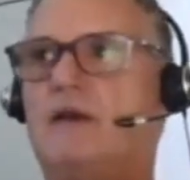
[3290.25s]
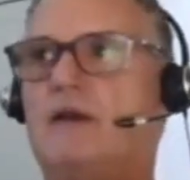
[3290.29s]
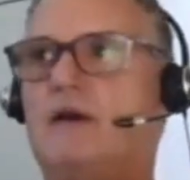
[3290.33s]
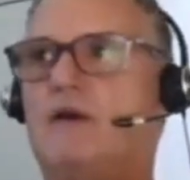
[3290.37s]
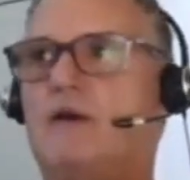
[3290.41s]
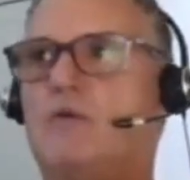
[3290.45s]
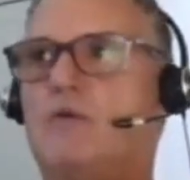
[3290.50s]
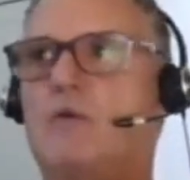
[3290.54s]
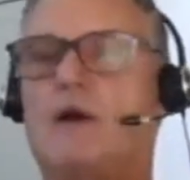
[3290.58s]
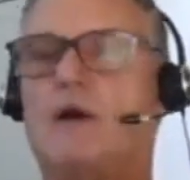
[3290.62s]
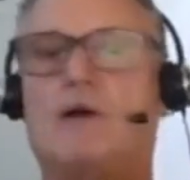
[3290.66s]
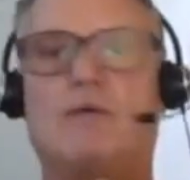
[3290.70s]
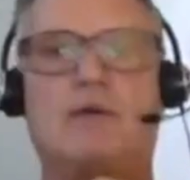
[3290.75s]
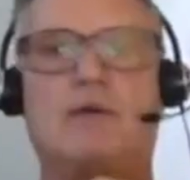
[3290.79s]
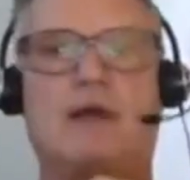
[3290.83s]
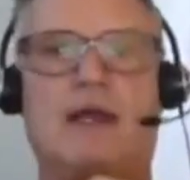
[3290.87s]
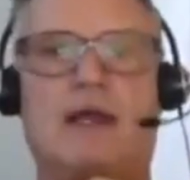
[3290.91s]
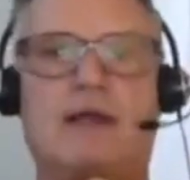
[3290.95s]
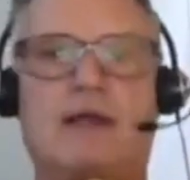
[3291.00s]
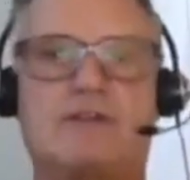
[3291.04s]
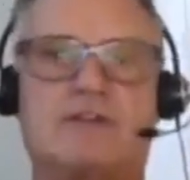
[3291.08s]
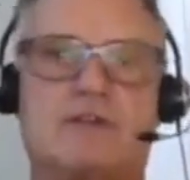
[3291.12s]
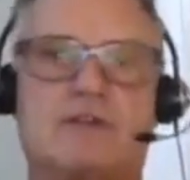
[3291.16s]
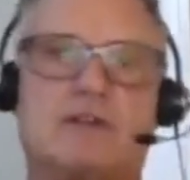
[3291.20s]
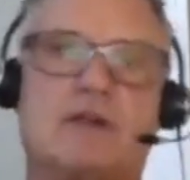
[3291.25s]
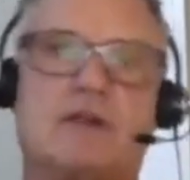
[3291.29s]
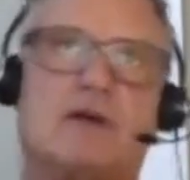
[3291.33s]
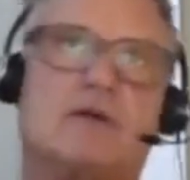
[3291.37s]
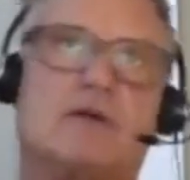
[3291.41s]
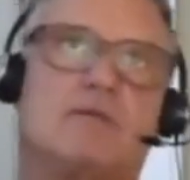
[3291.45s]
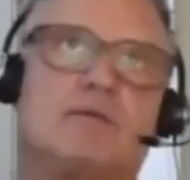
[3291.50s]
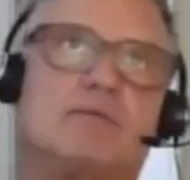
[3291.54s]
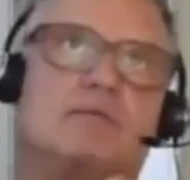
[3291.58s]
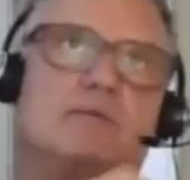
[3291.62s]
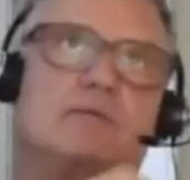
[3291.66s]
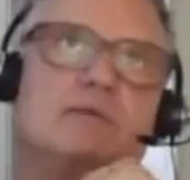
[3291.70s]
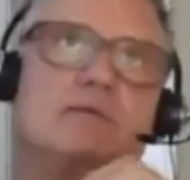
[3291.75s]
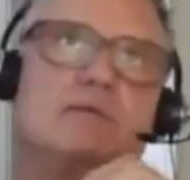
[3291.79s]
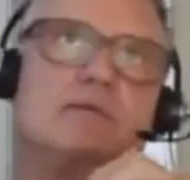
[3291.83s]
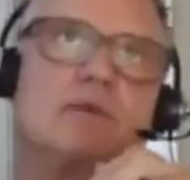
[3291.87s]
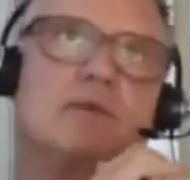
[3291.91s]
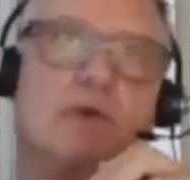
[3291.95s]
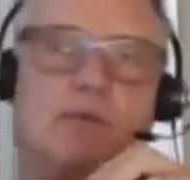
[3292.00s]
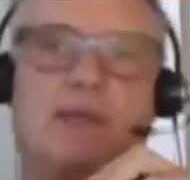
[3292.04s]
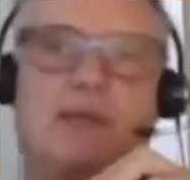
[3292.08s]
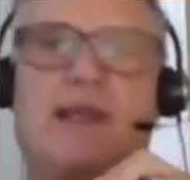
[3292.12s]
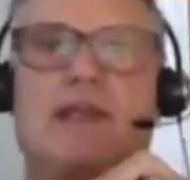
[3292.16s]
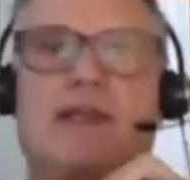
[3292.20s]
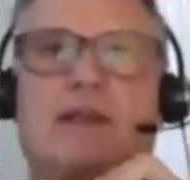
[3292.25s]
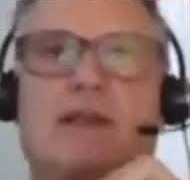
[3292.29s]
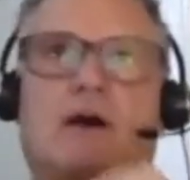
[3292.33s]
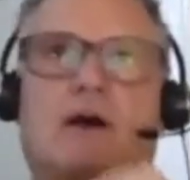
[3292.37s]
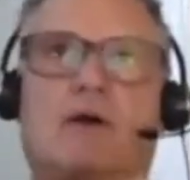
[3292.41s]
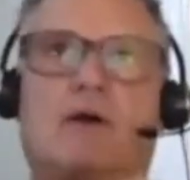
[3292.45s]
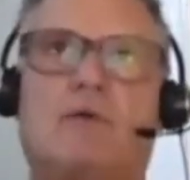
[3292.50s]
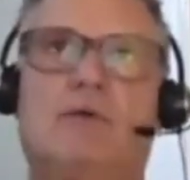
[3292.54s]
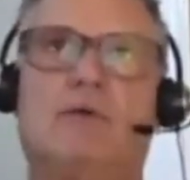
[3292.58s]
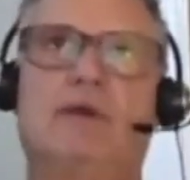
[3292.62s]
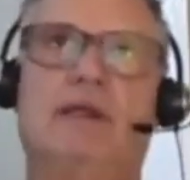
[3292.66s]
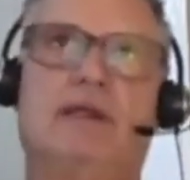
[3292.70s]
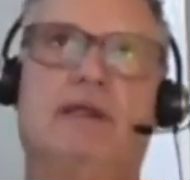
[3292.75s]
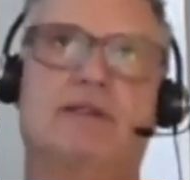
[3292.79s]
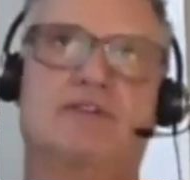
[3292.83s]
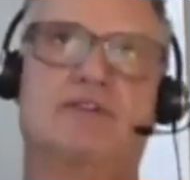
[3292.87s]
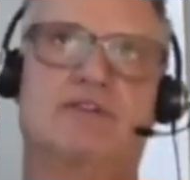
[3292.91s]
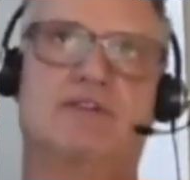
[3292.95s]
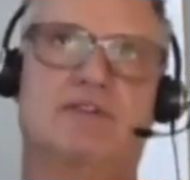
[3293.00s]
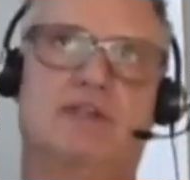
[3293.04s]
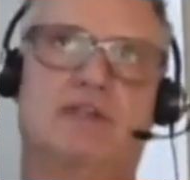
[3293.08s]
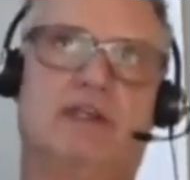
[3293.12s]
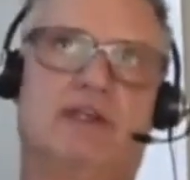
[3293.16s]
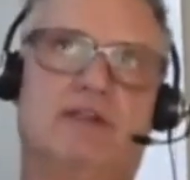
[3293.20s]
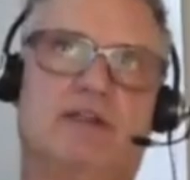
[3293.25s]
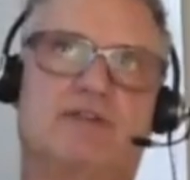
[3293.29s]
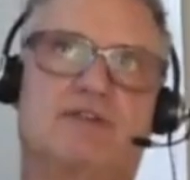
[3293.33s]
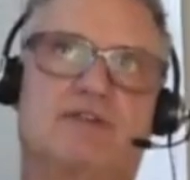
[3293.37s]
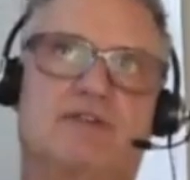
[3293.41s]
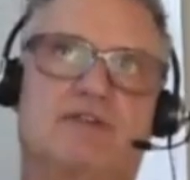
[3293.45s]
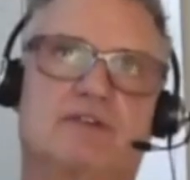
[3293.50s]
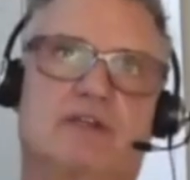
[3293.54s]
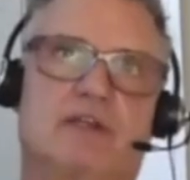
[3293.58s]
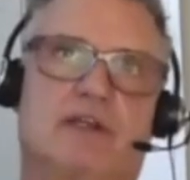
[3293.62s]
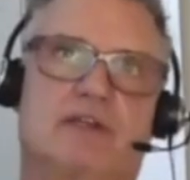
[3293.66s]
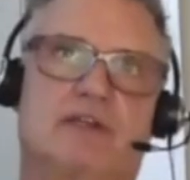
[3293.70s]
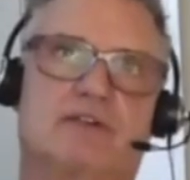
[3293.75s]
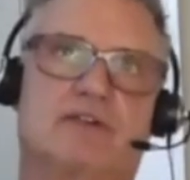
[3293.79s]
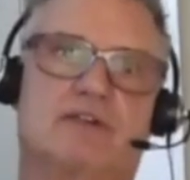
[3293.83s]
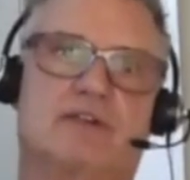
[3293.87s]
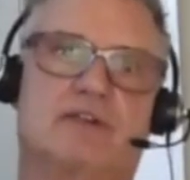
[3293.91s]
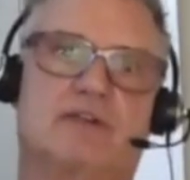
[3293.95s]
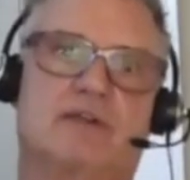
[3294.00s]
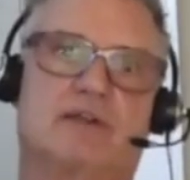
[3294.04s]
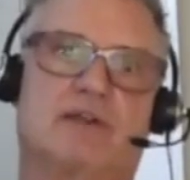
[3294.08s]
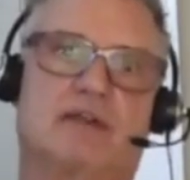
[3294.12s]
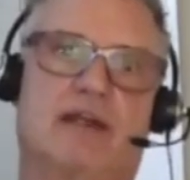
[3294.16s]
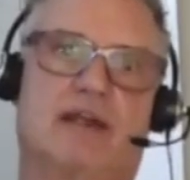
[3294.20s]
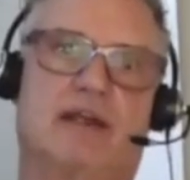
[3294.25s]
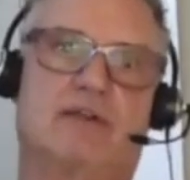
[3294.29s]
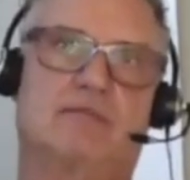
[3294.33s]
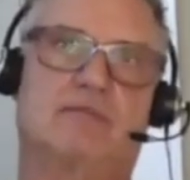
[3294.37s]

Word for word: Well, as you know or may know, it's it's it's got